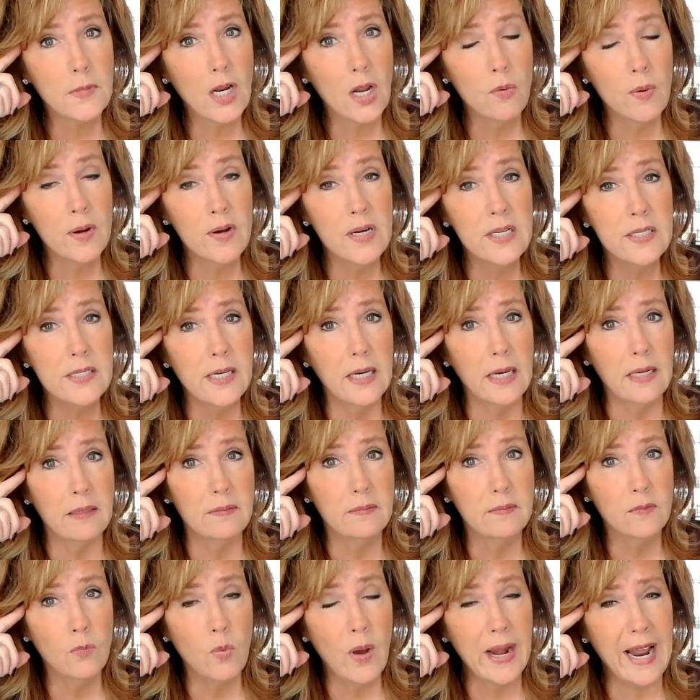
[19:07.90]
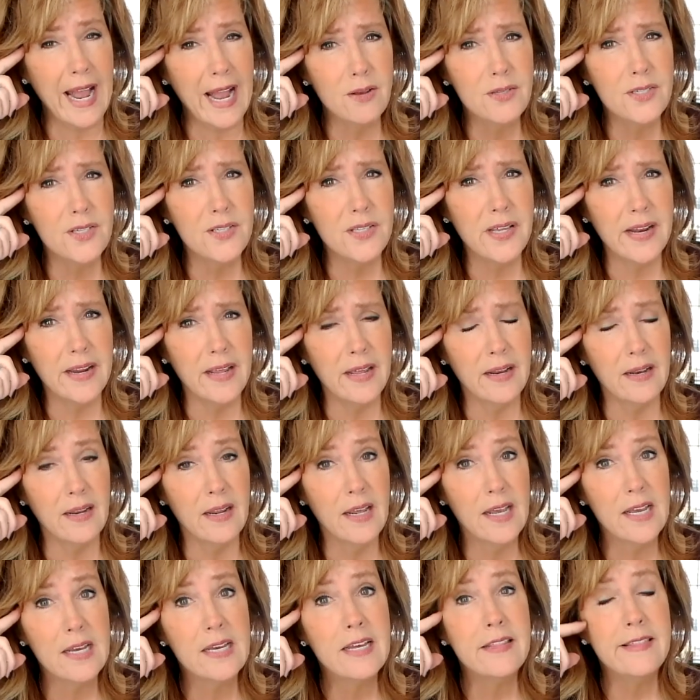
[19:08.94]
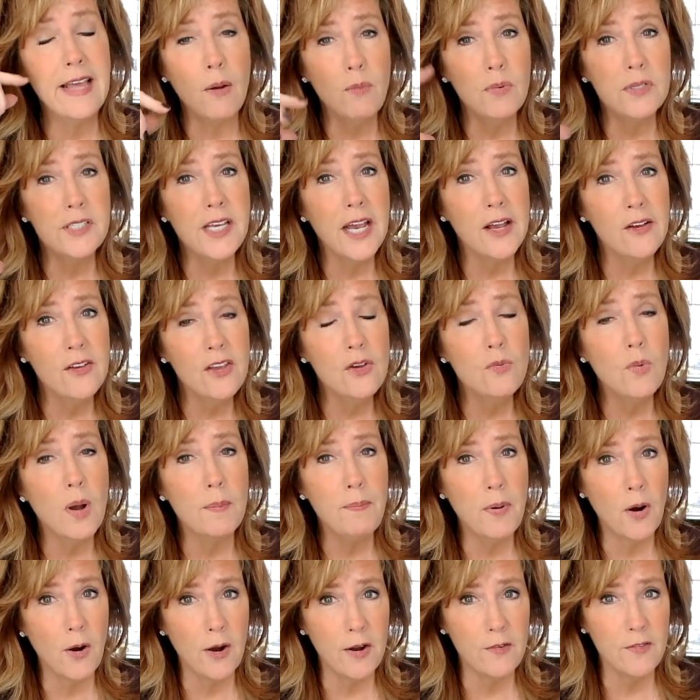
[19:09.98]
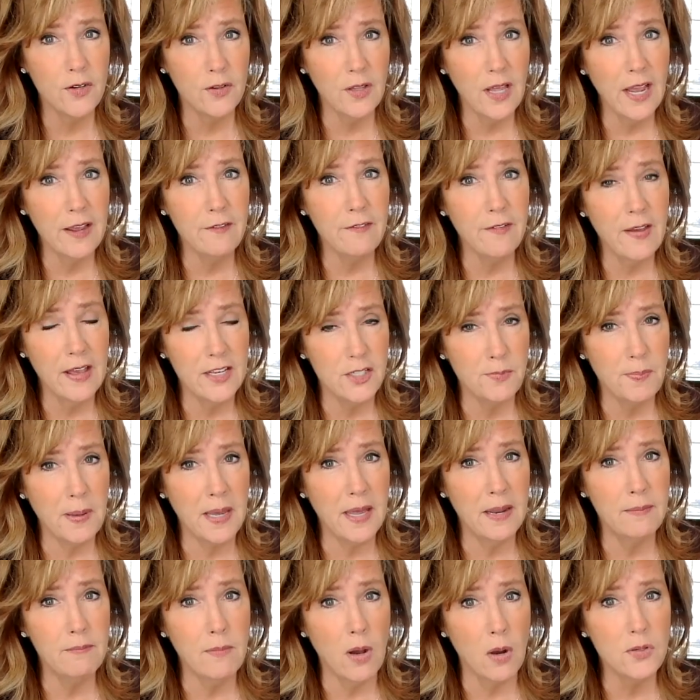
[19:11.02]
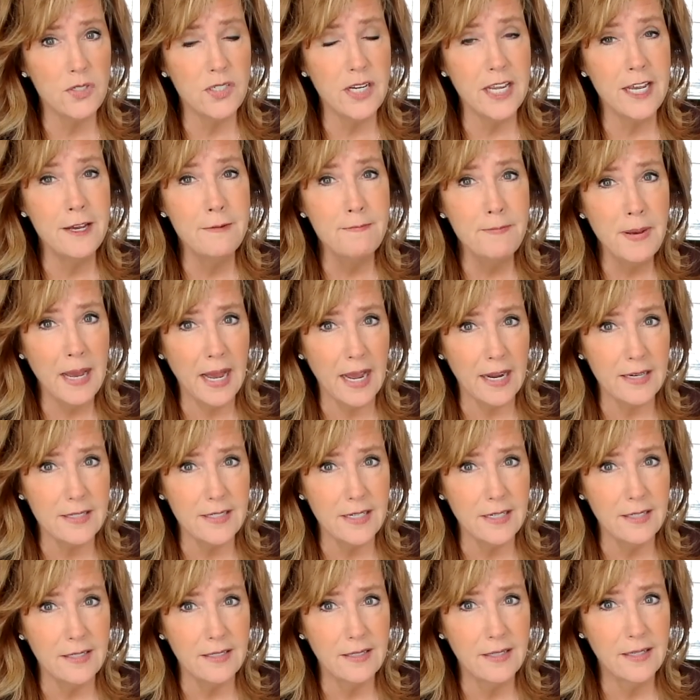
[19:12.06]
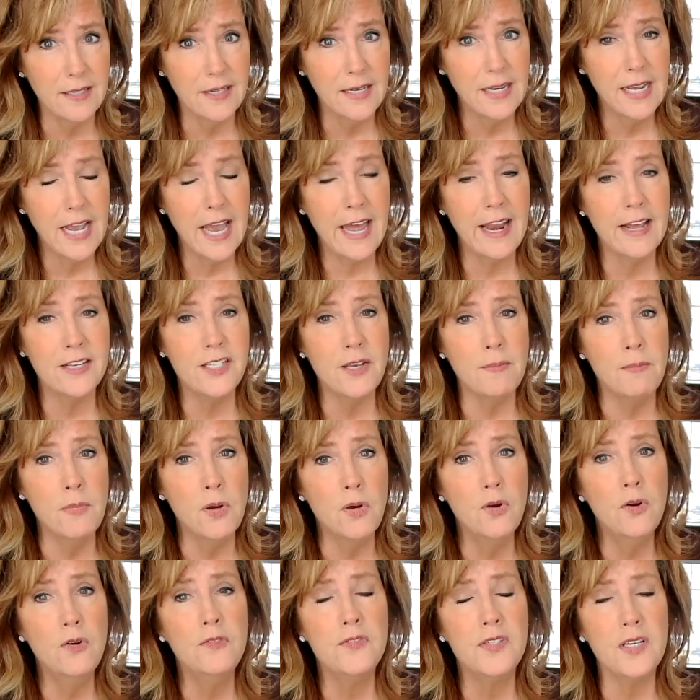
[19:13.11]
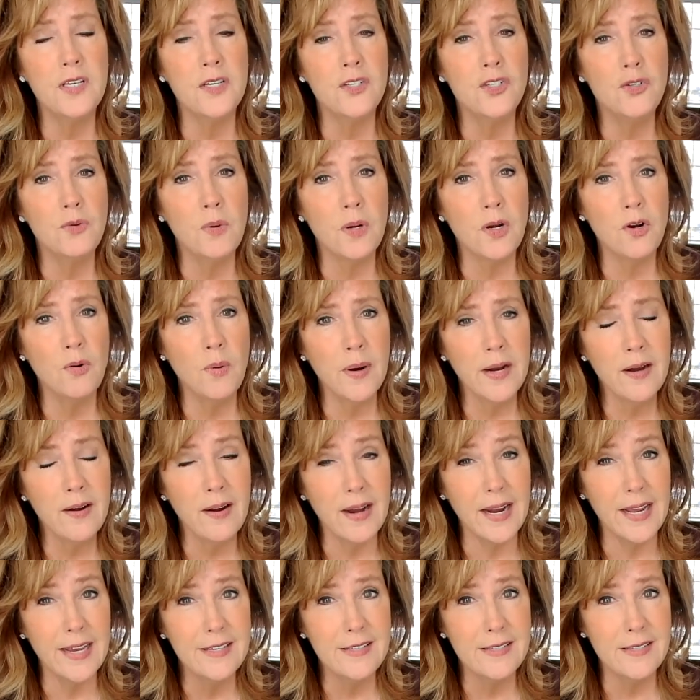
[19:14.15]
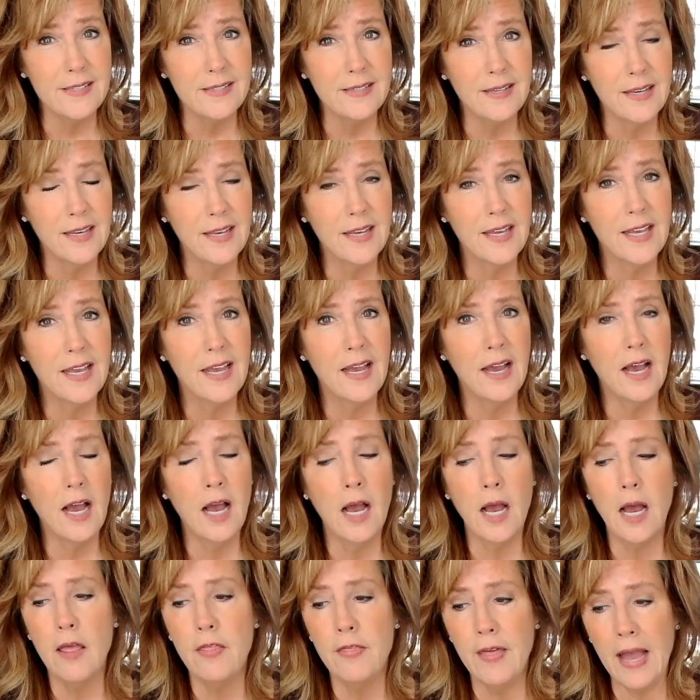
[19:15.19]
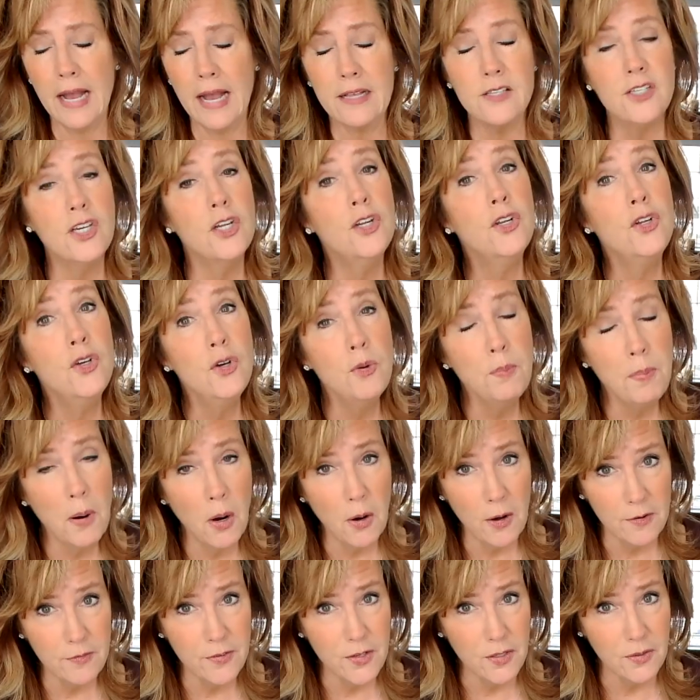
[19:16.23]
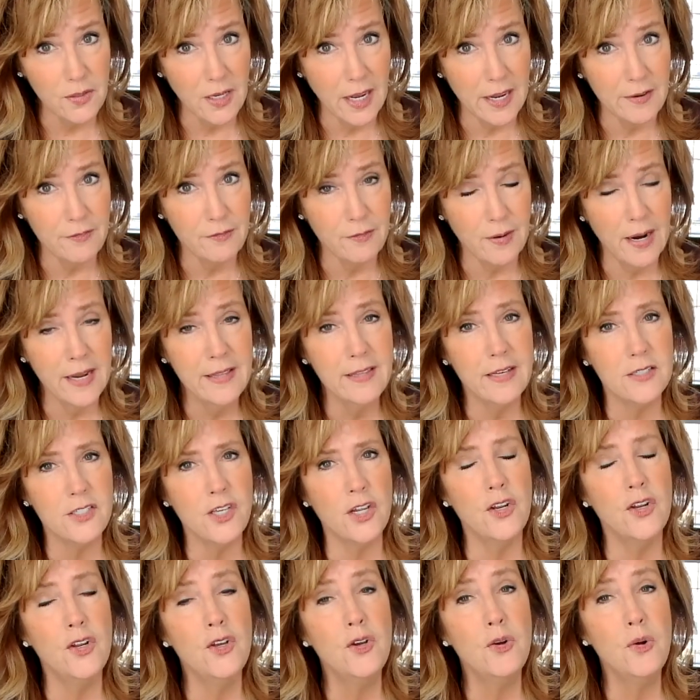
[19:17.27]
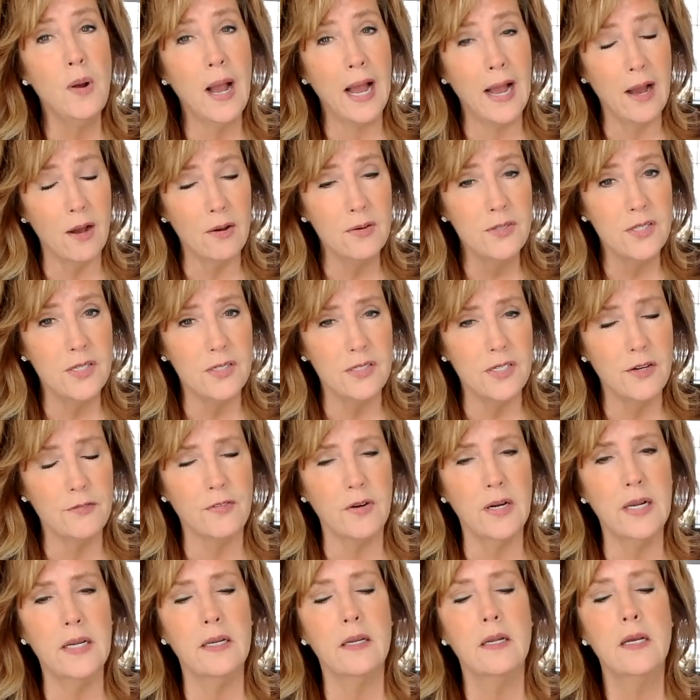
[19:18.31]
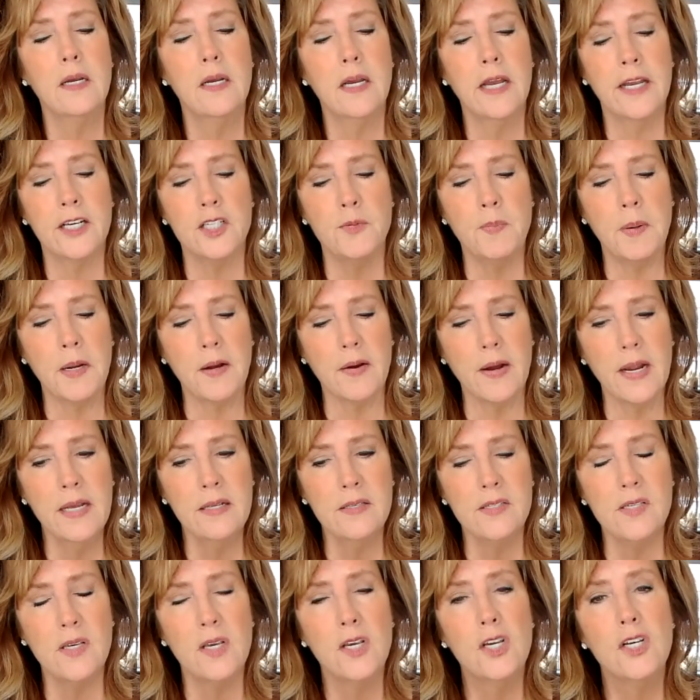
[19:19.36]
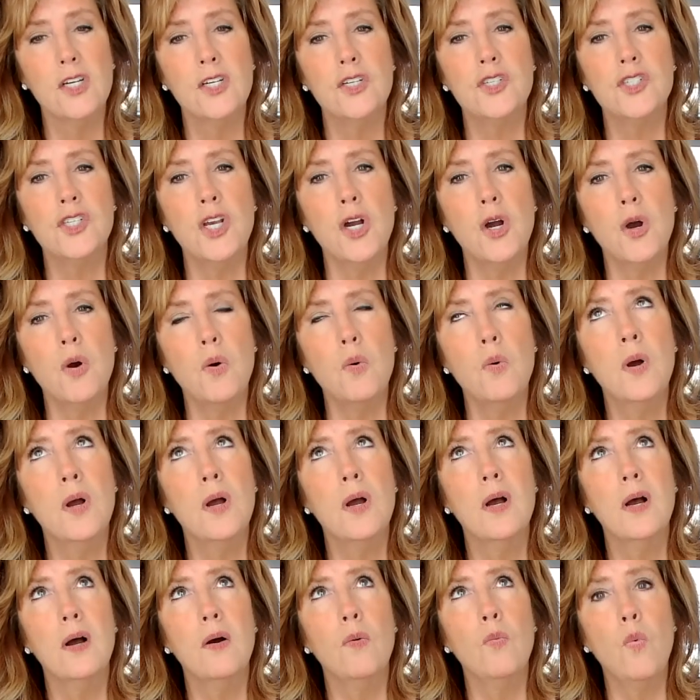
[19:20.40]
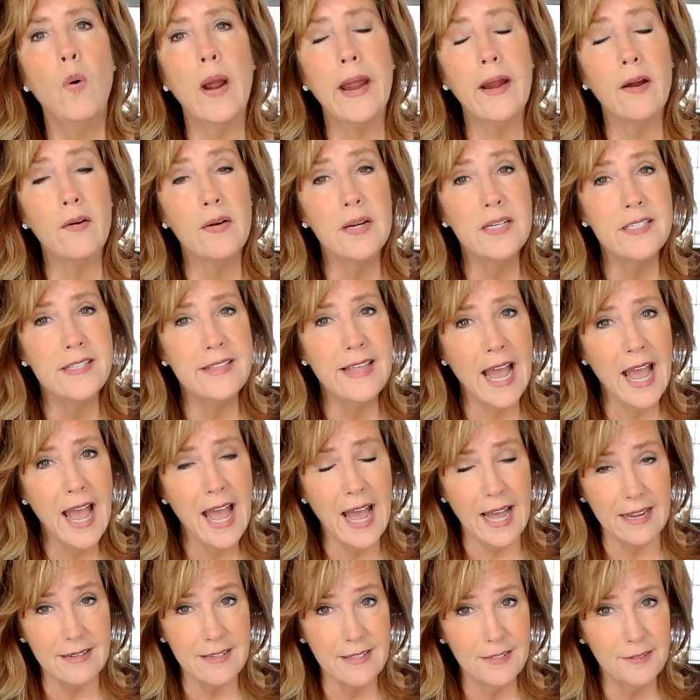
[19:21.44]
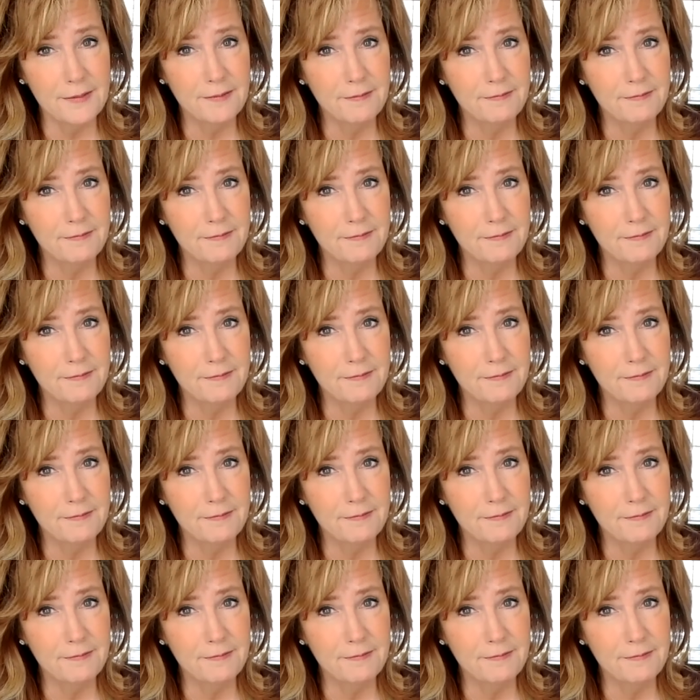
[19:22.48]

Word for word: Where is it? What house is it in? That will tell you what part of your life has been most impacted. And as it moves into Aquarius, uh, that's a new part of your life, right? That's a new house, a different experience. So, where is that?